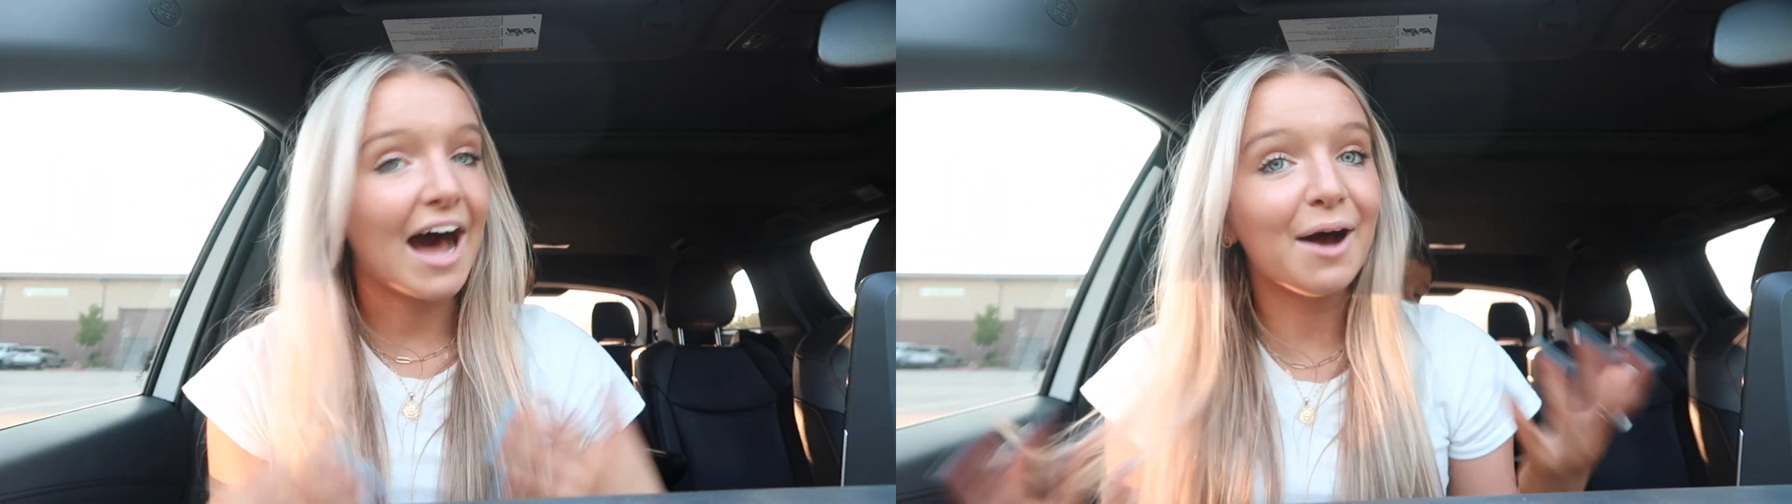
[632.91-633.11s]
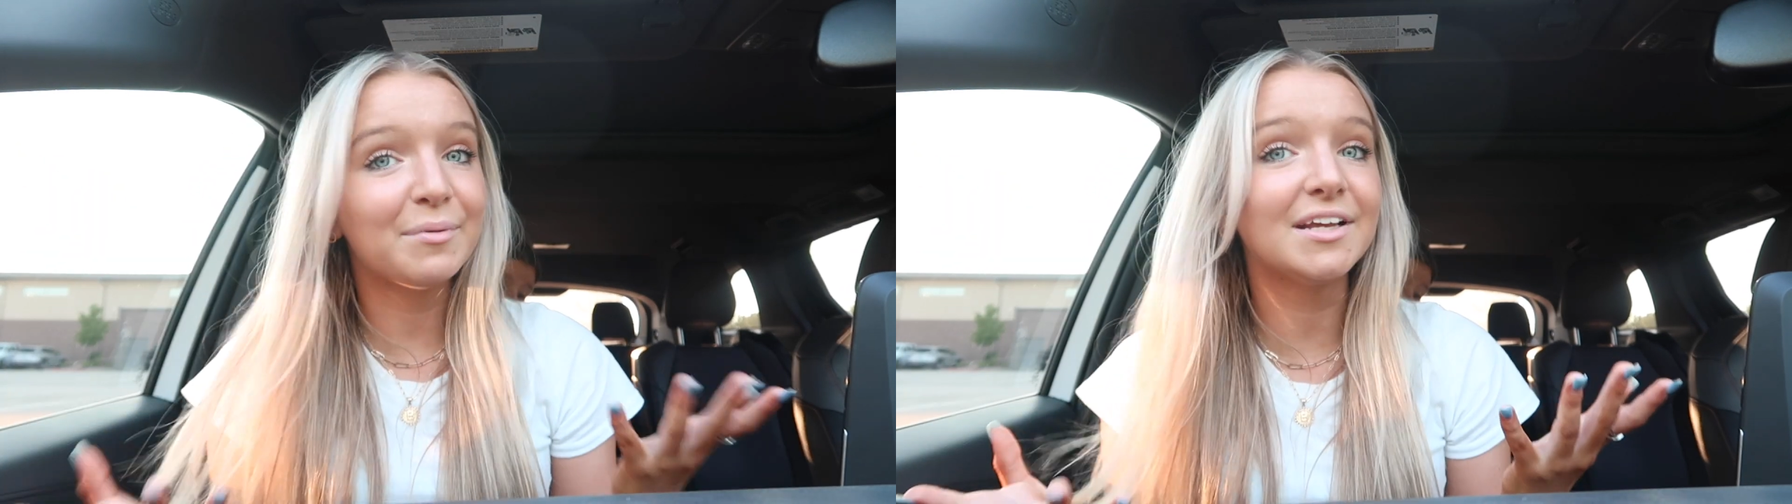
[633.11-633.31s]

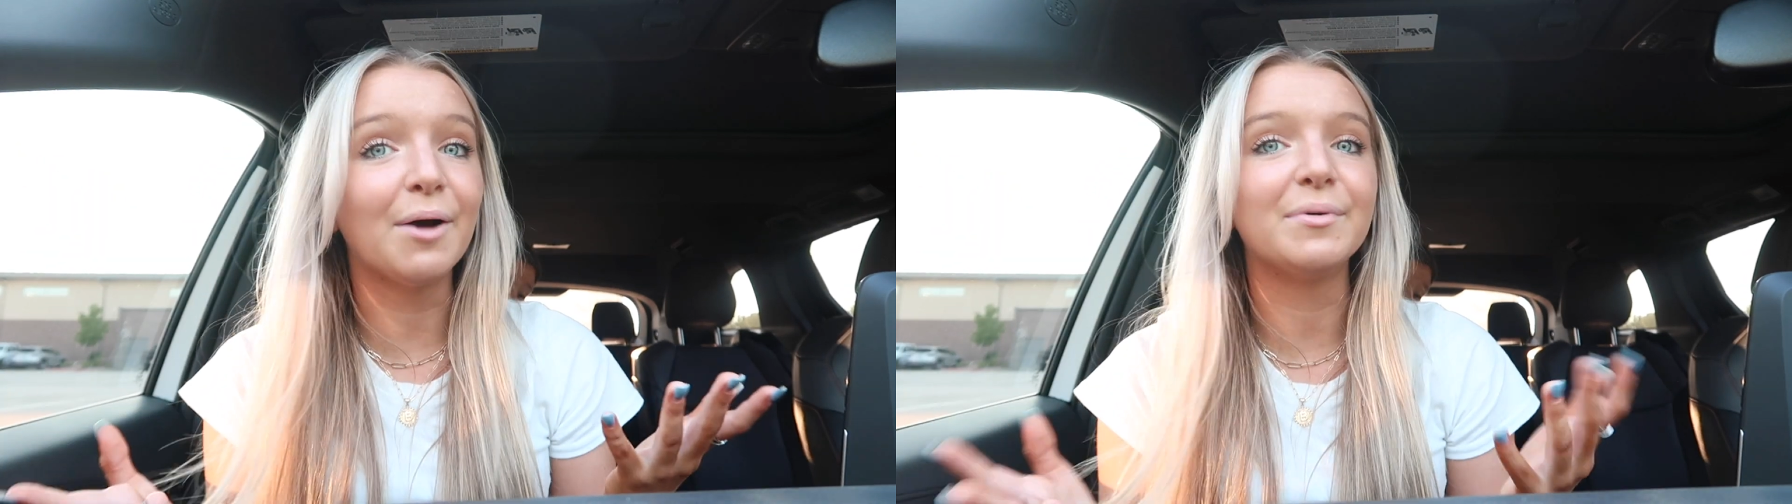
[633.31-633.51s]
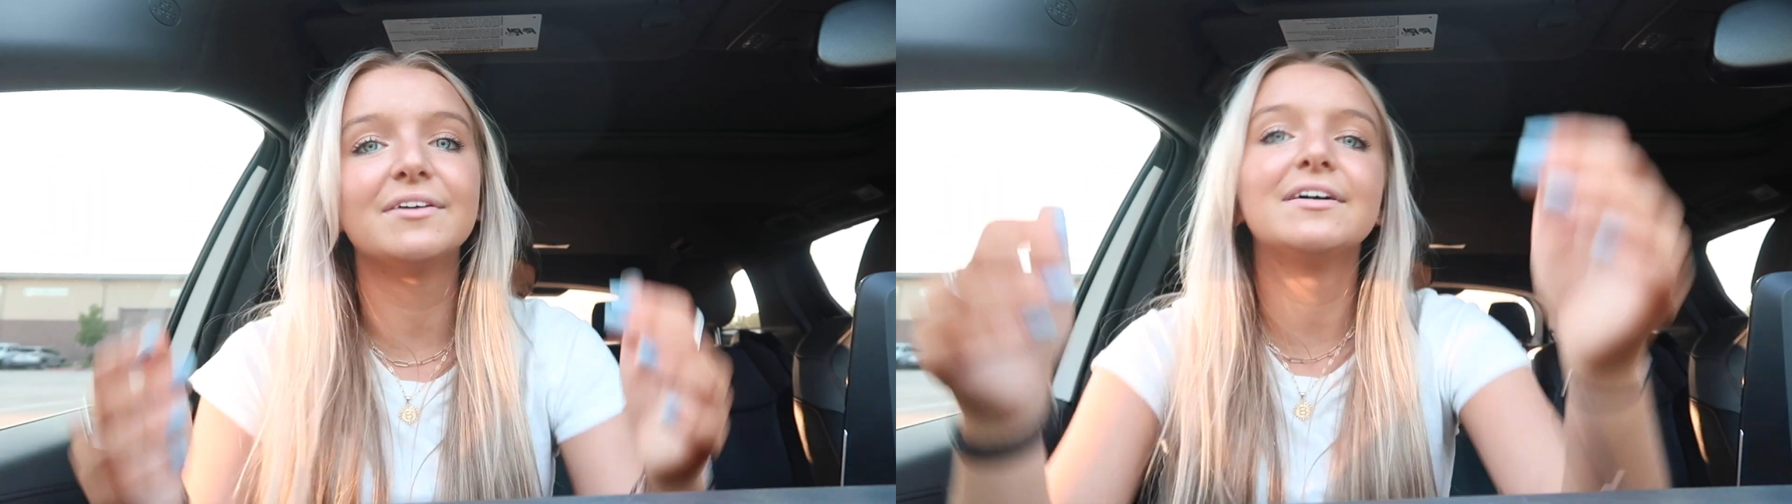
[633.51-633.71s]
I would
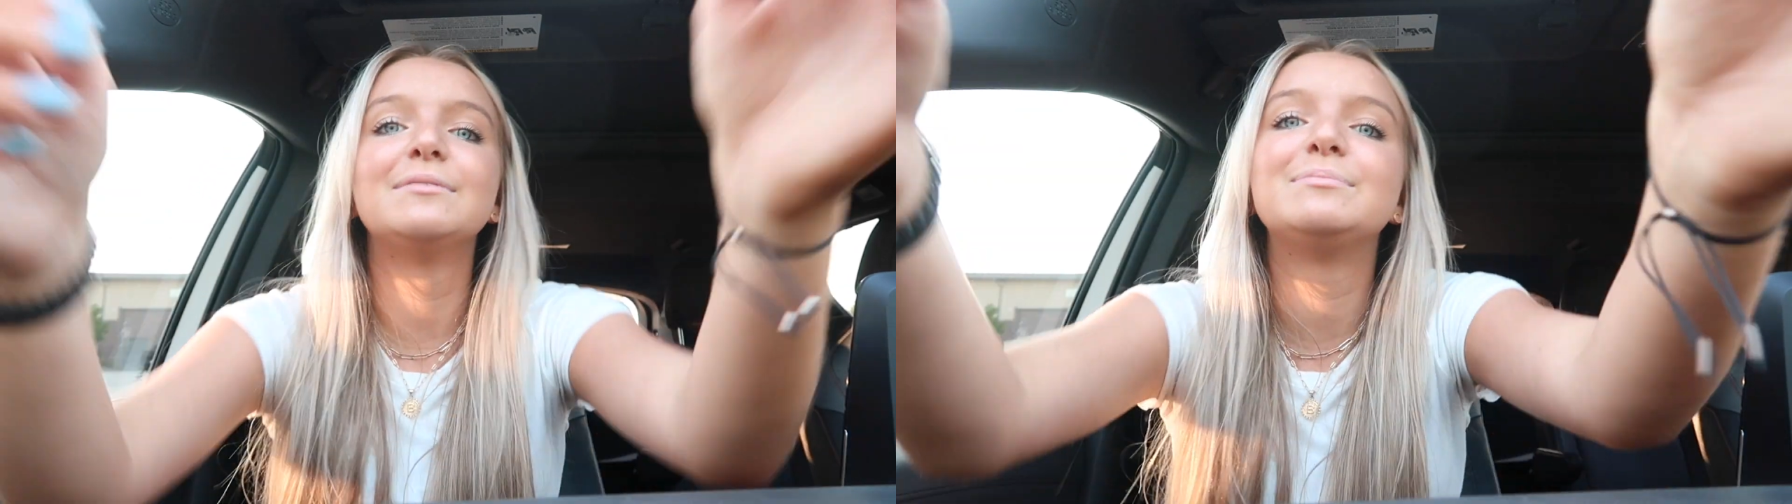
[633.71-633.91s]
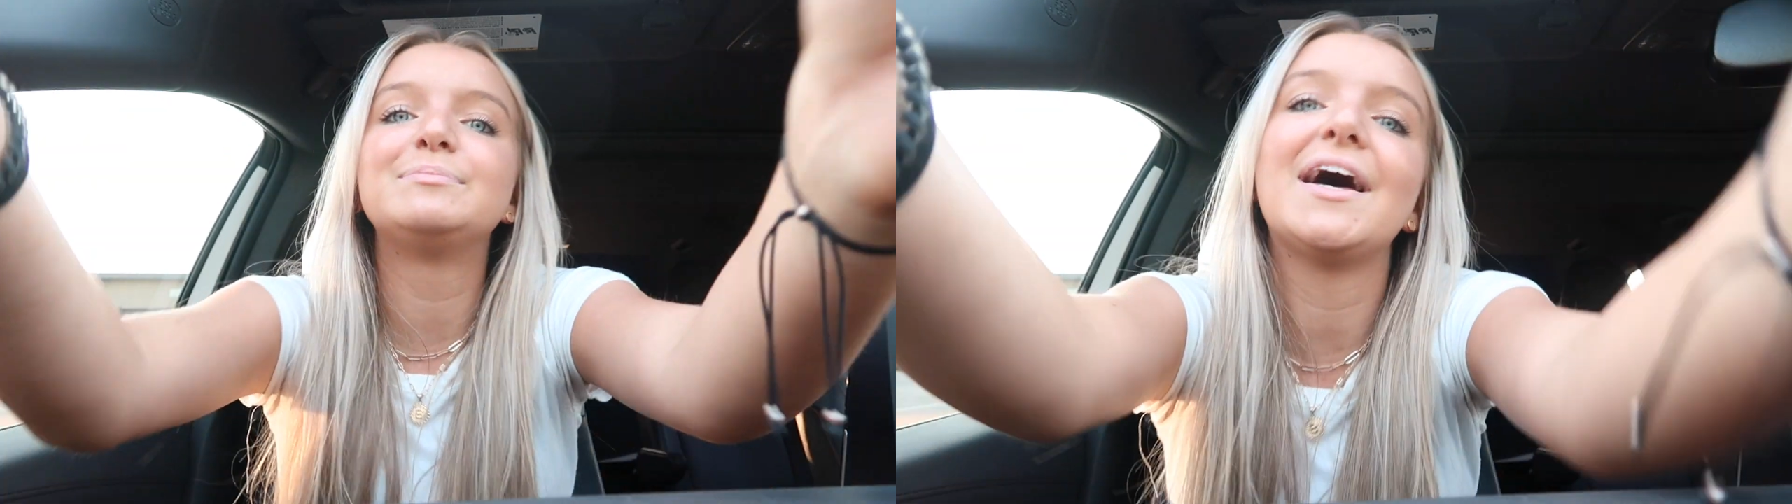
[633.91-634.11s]
go and do
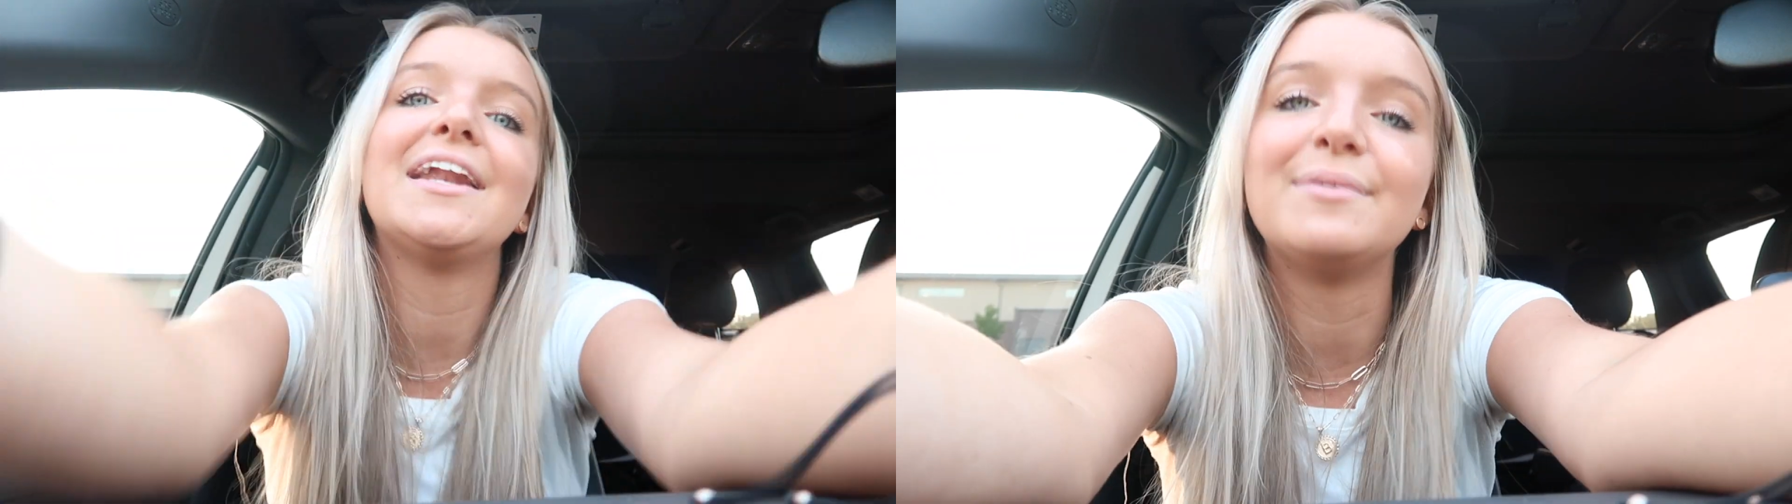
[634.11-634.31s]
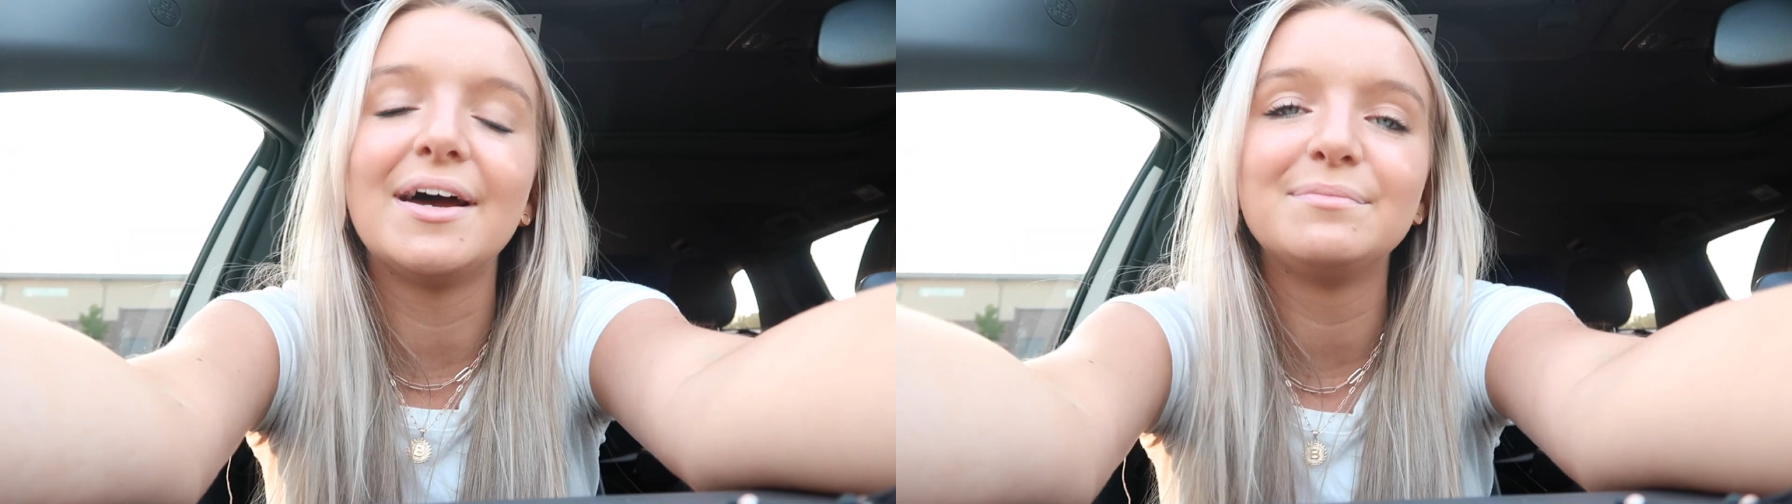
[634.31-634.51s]
it. But
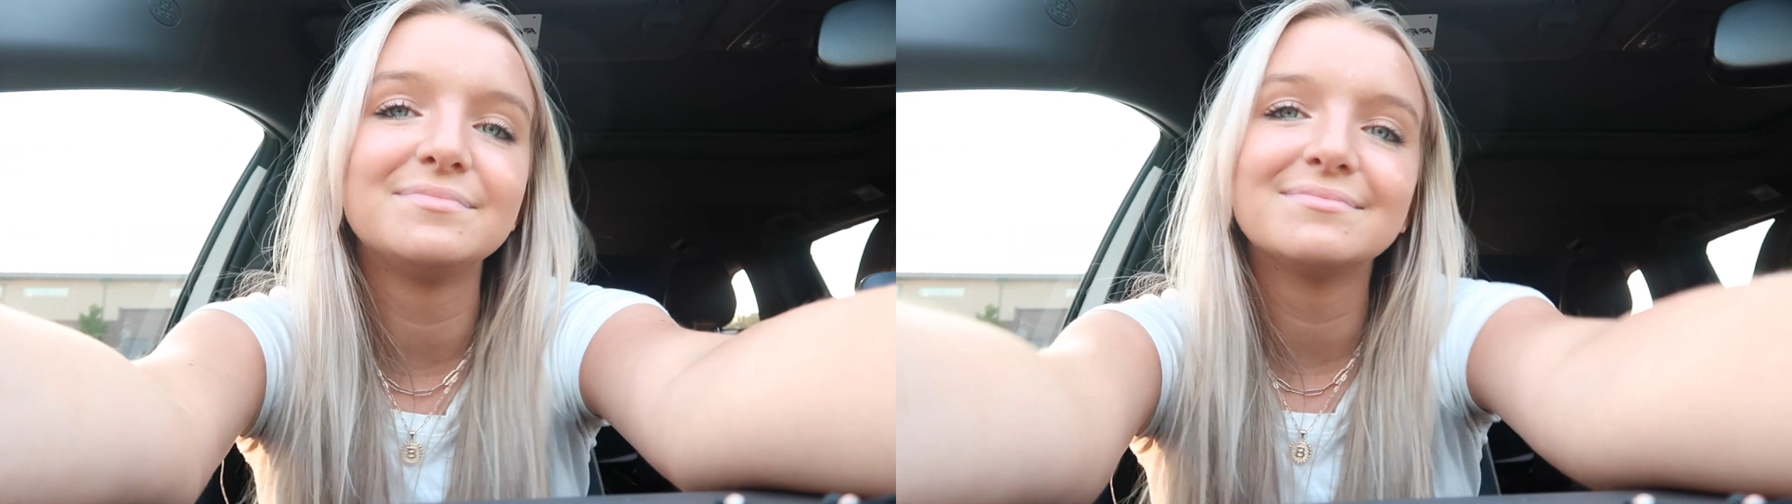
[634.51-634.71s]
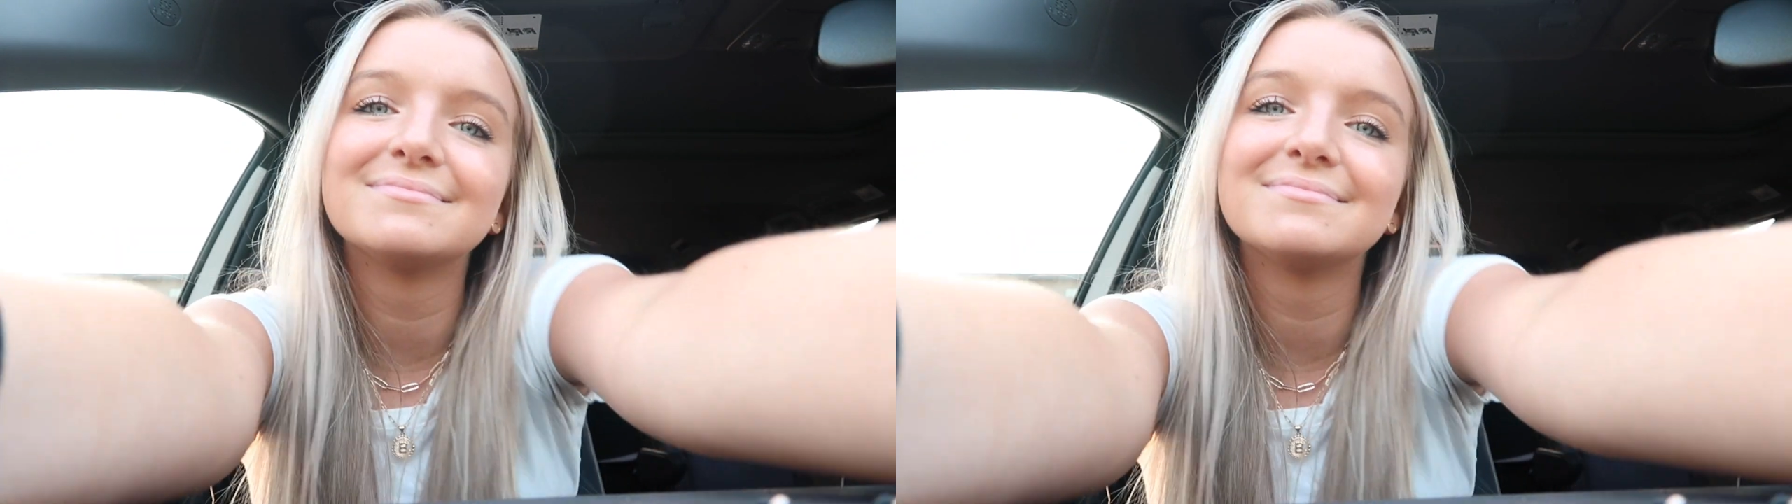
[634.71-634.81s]
anyway,